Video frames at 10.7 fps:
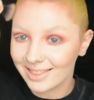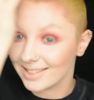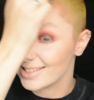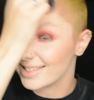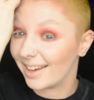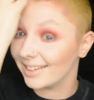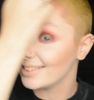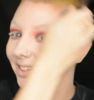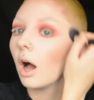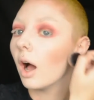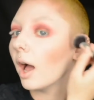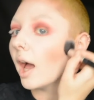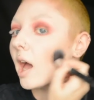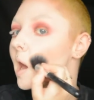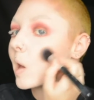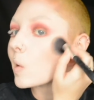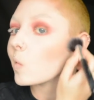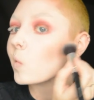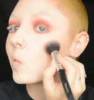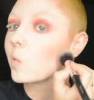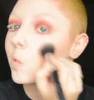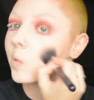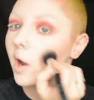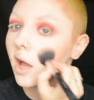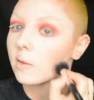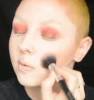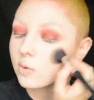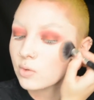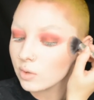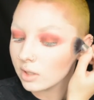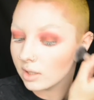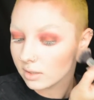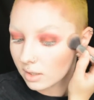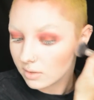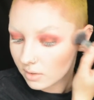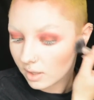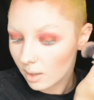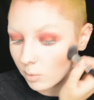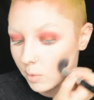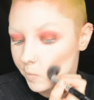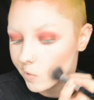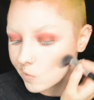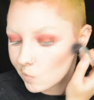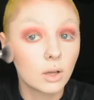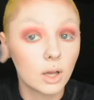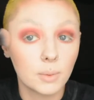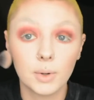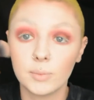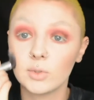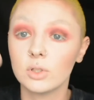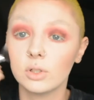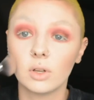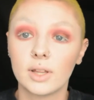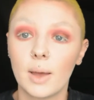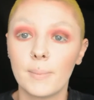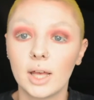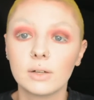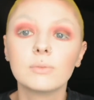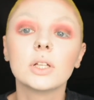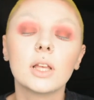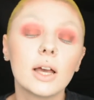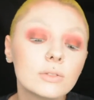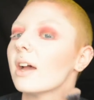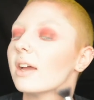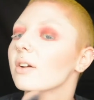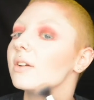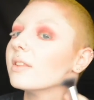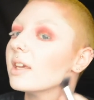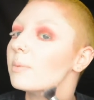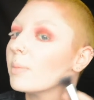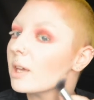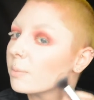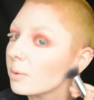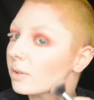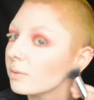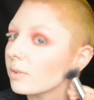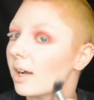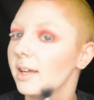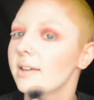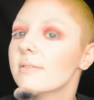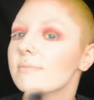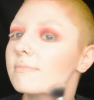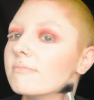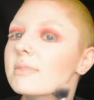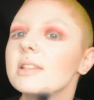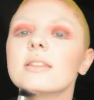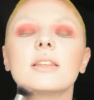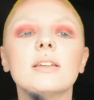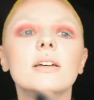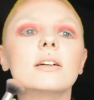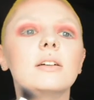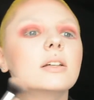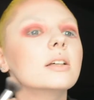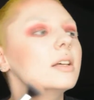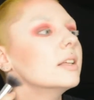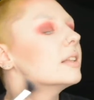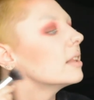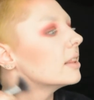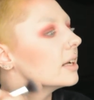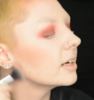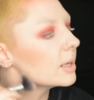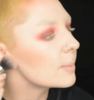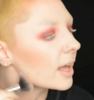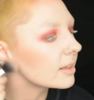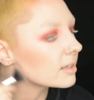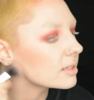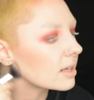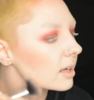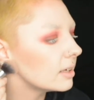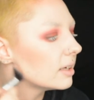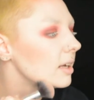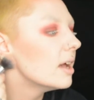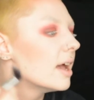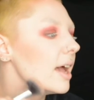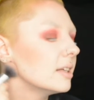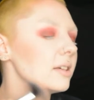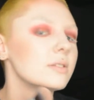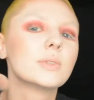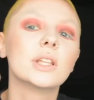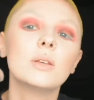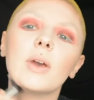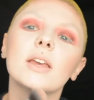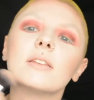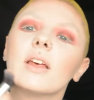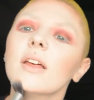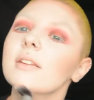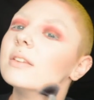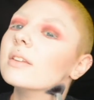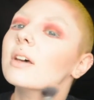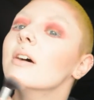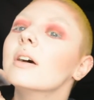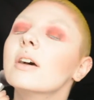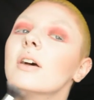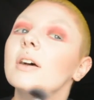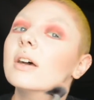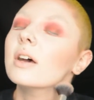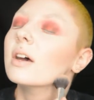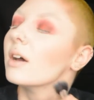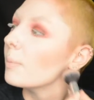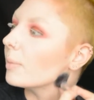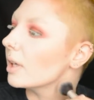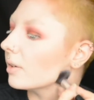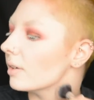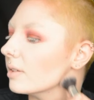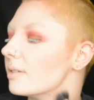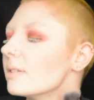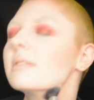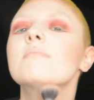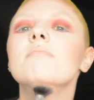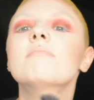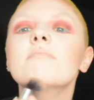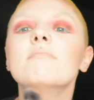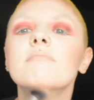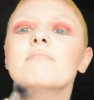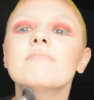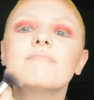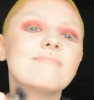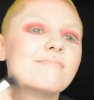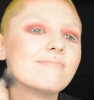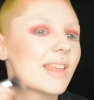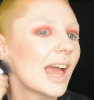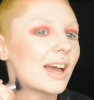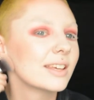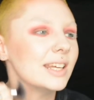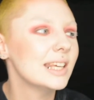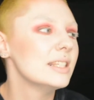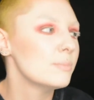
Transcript: the sun. Wow, this looks really intense on camera, but I promise you not that bad in real life. I don't think people are right with the theory about the sun. It doesn't really make sense because how could he